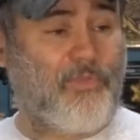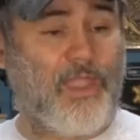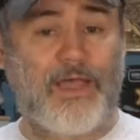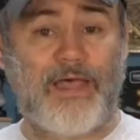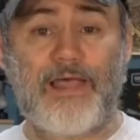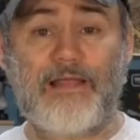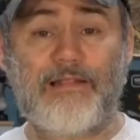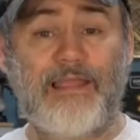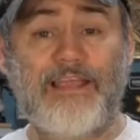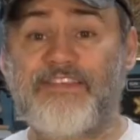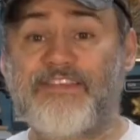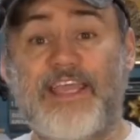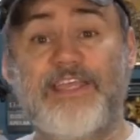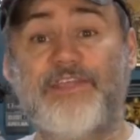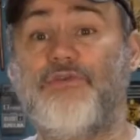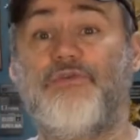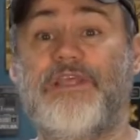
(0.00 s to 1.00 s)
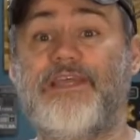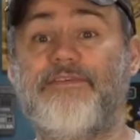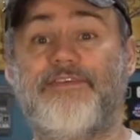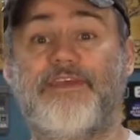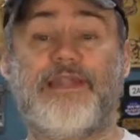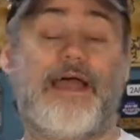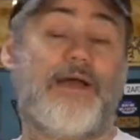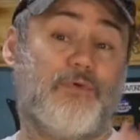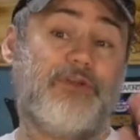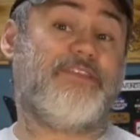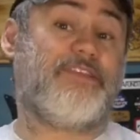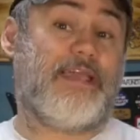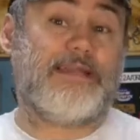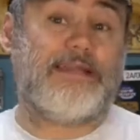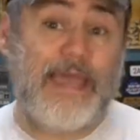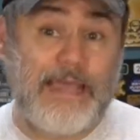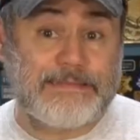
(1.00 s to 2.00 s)
Like say you live in, I would
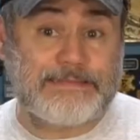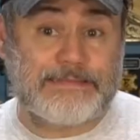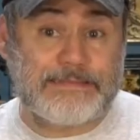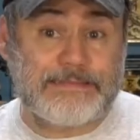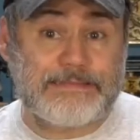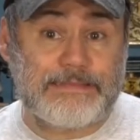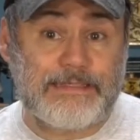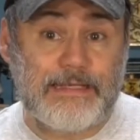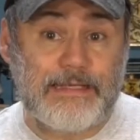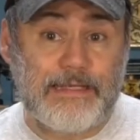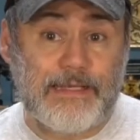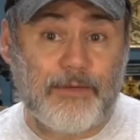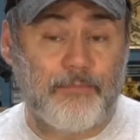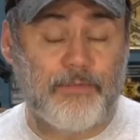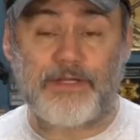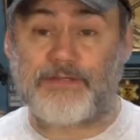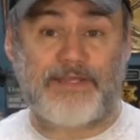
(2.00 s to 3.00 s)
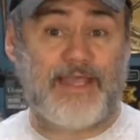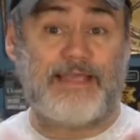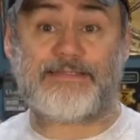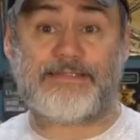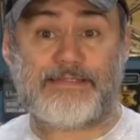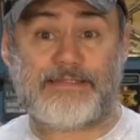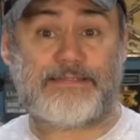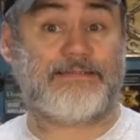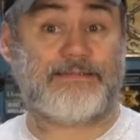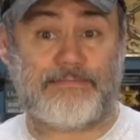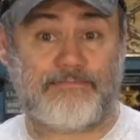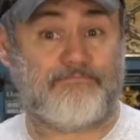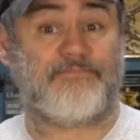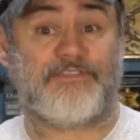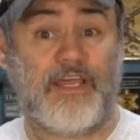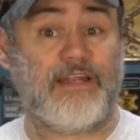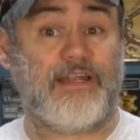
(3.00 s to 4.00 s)
say Texas, but Texas has
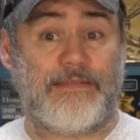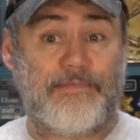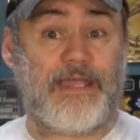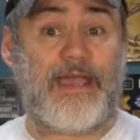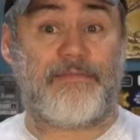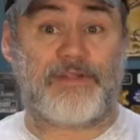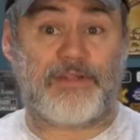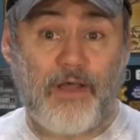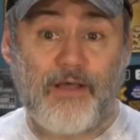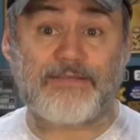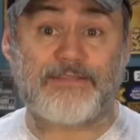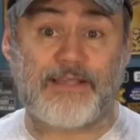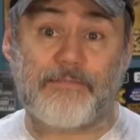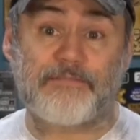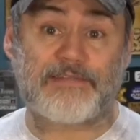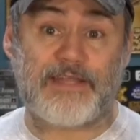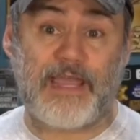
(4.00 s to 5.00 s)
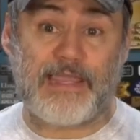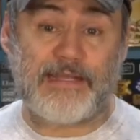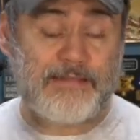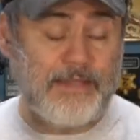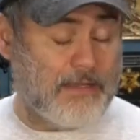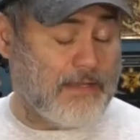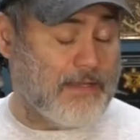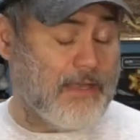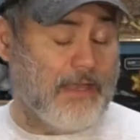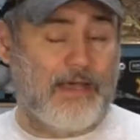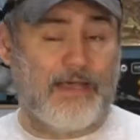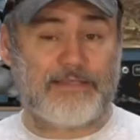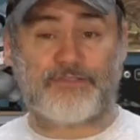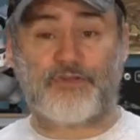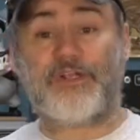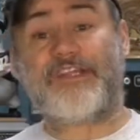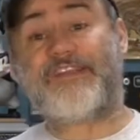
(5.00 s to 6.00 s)
suddenly become a toss-up state.
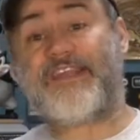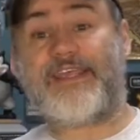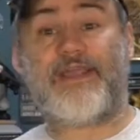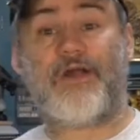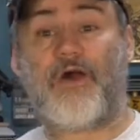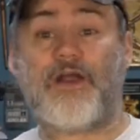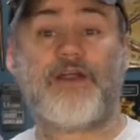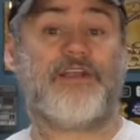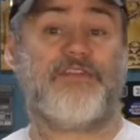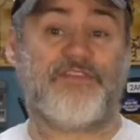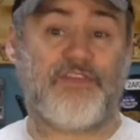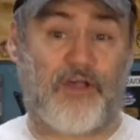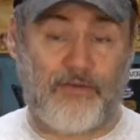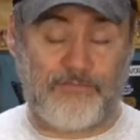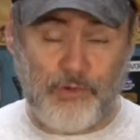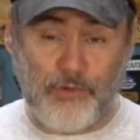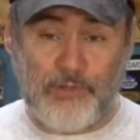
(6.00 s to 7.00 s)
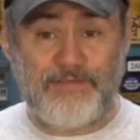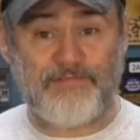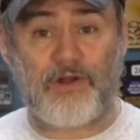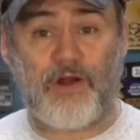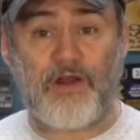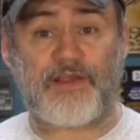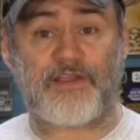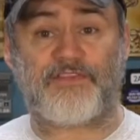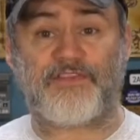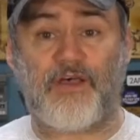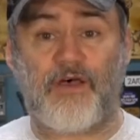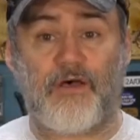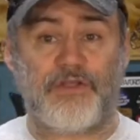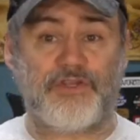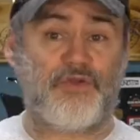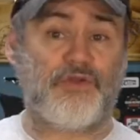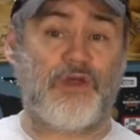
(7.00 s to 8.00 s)
So let's say Arkansas. If you live in
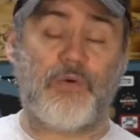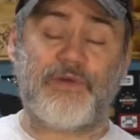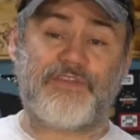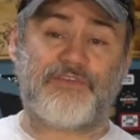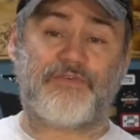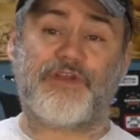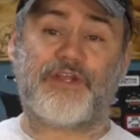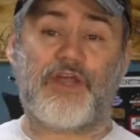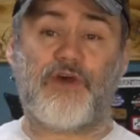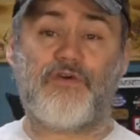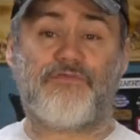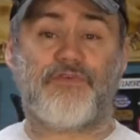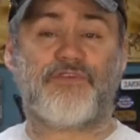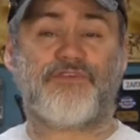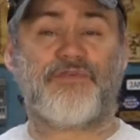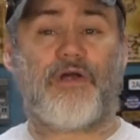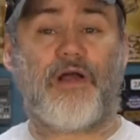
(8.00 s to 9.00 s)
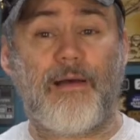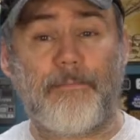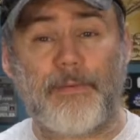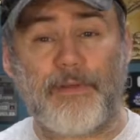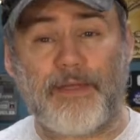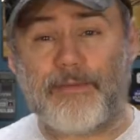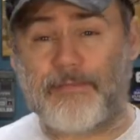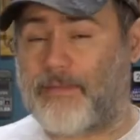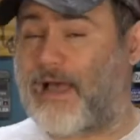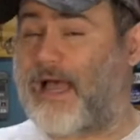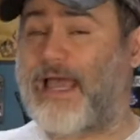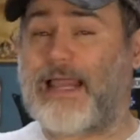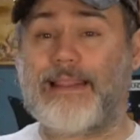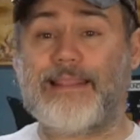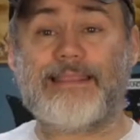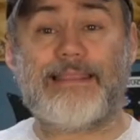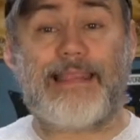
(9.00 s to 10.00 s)
Arkansas and you know it's going to go for Trump by
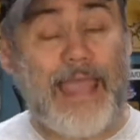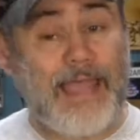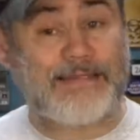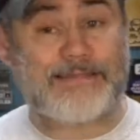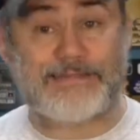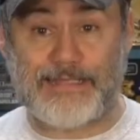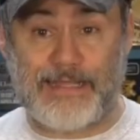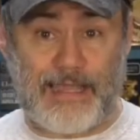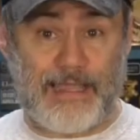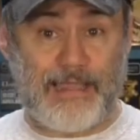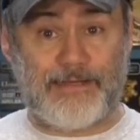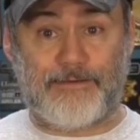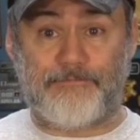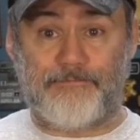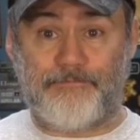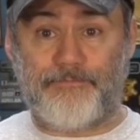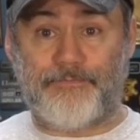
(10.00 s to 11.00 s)
a landslide.